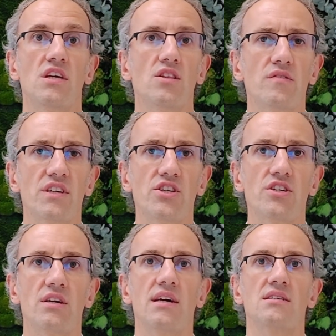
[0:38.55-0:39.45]

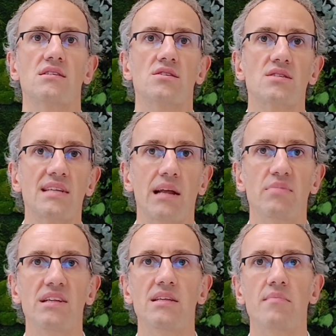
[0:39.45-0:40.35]
Innovation and
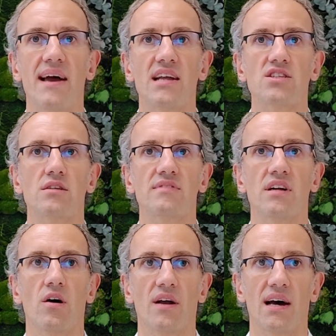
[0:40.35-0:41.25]
Sustainability Manager of De
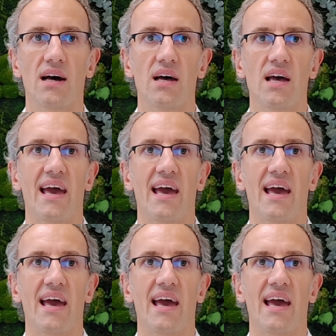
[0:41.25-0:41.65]
Nora,